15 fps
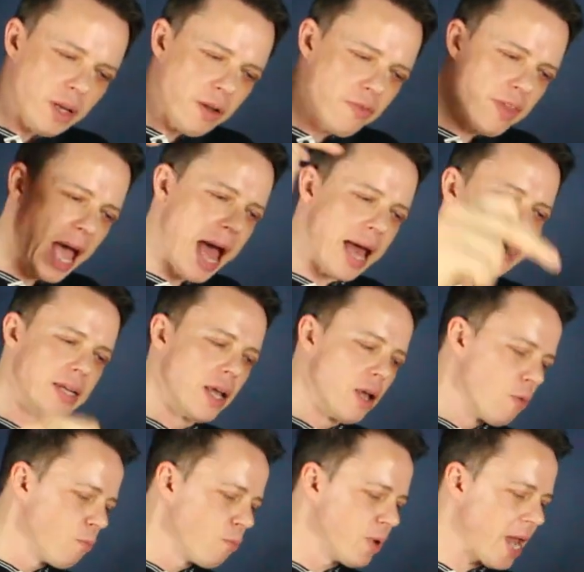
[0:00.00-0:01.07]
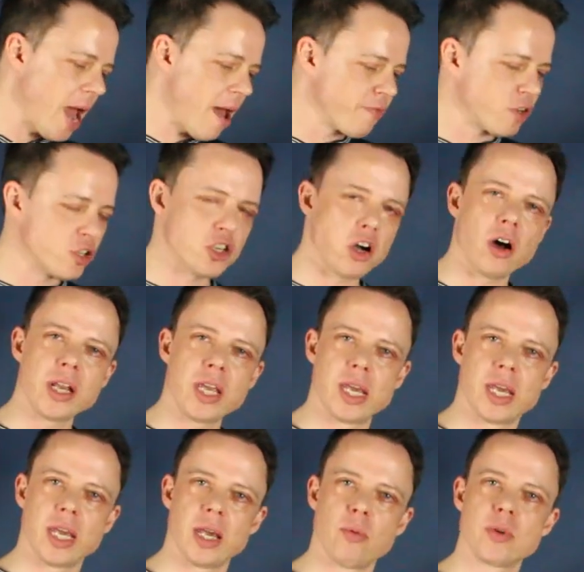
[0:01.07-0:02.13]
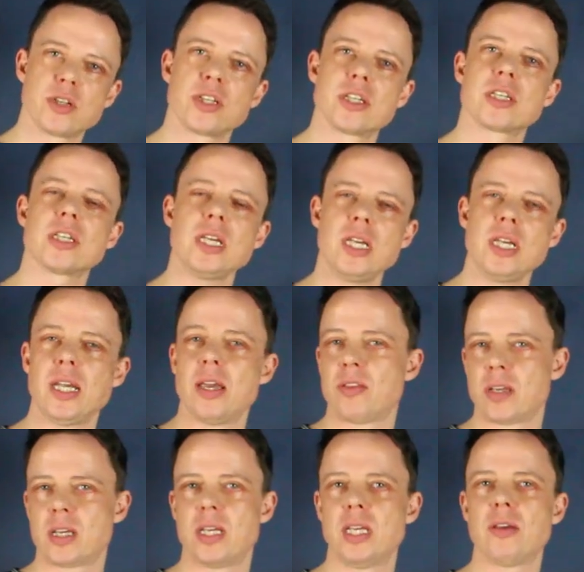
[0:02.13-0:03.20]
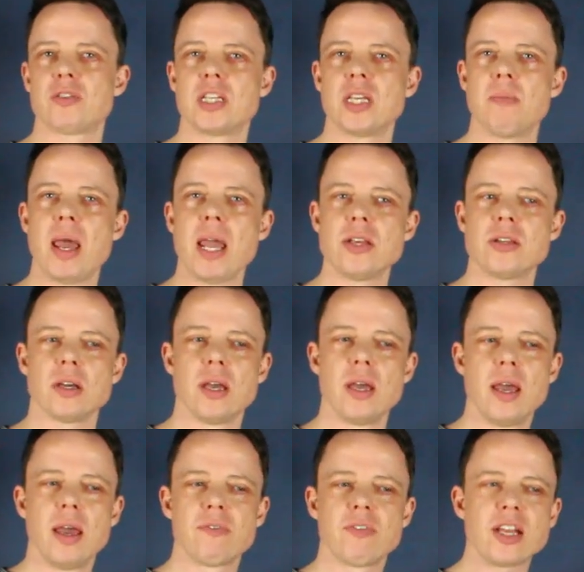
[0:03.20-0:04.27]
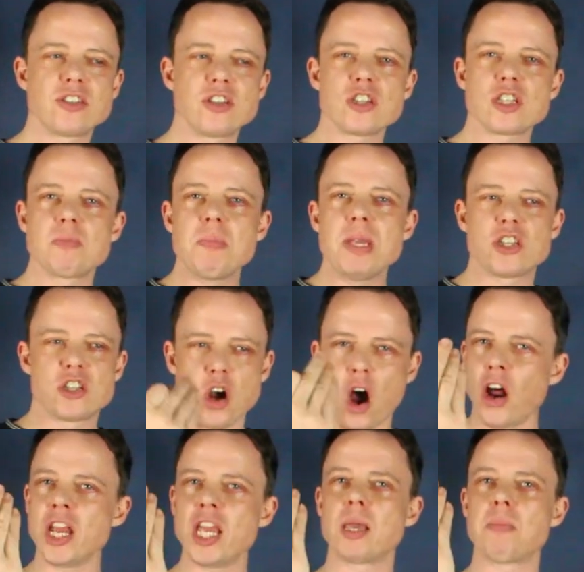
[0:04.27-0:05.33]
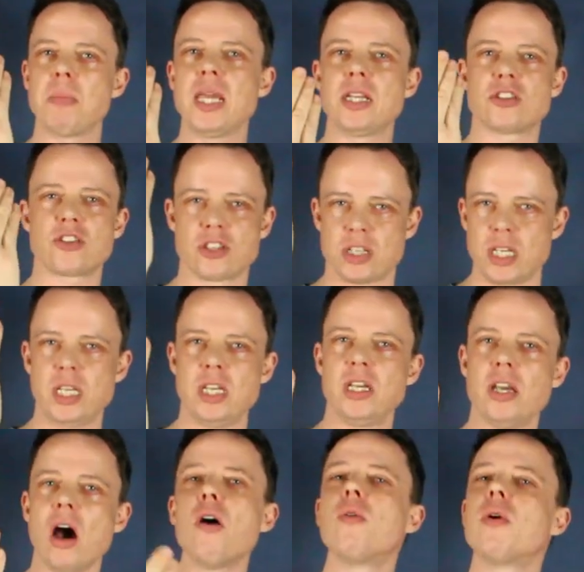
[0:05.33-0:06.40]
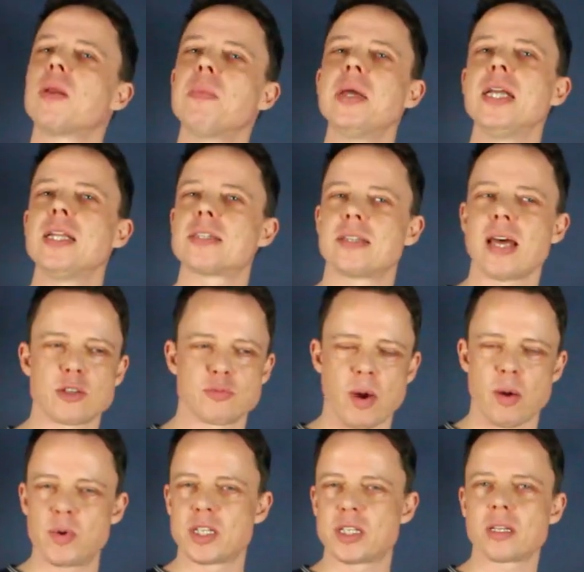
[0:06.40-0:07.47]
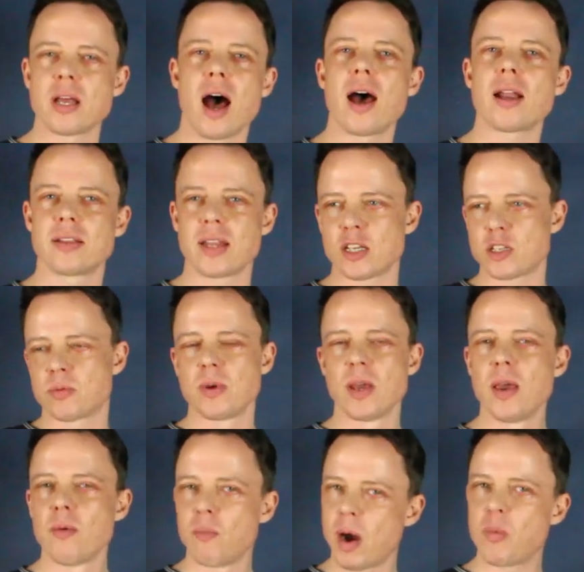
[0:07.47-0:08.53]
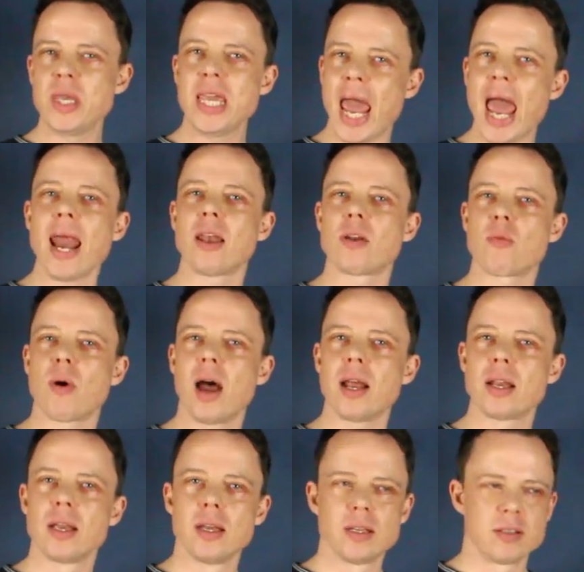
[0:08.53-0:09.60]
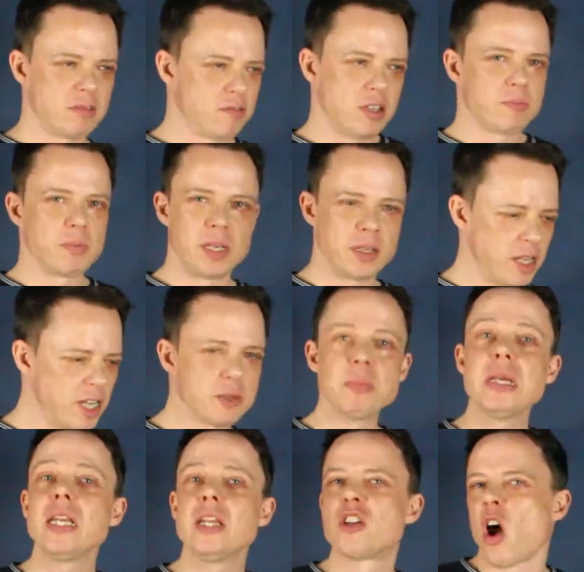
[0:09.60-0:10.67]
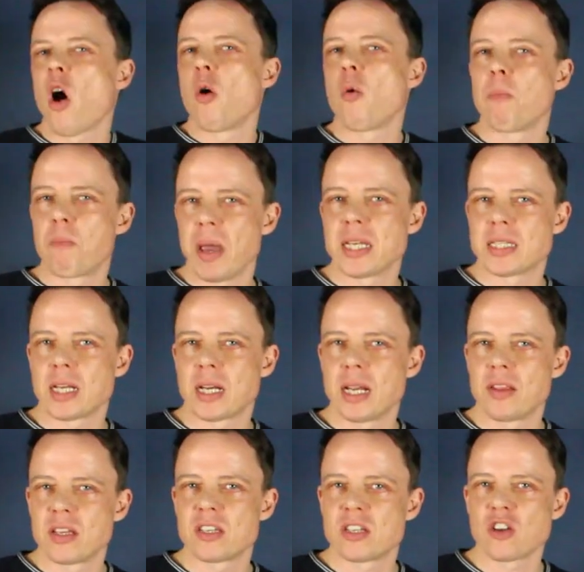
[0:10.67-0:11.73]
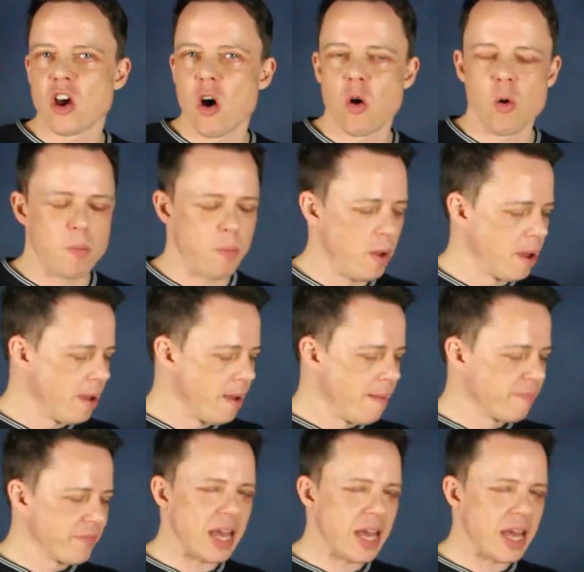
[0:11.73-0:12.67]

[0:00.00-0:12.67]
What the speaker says: that we have the tonic here, which is C in the key of C major, that just means, tonic means CEO. It means that's where we start and that's where we end, right? Doesn't mean, it means home, basically. This is home.